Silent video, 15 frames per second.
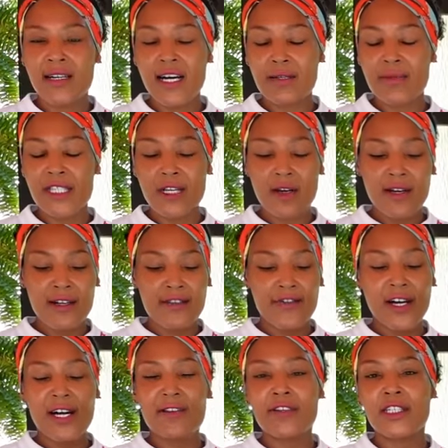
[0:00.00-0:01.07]
I'm sorry,
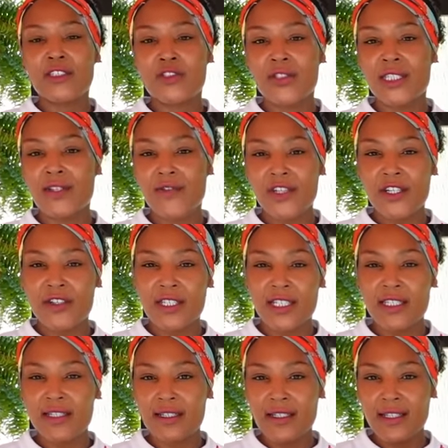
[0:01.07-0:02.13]

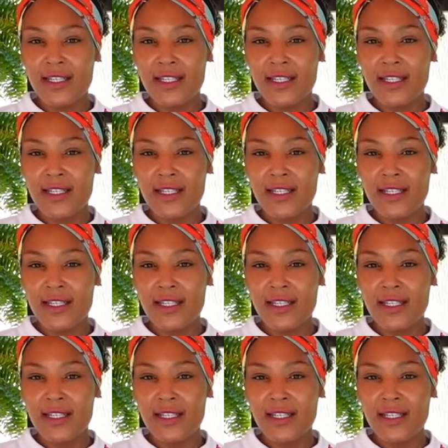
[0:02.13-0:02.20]
530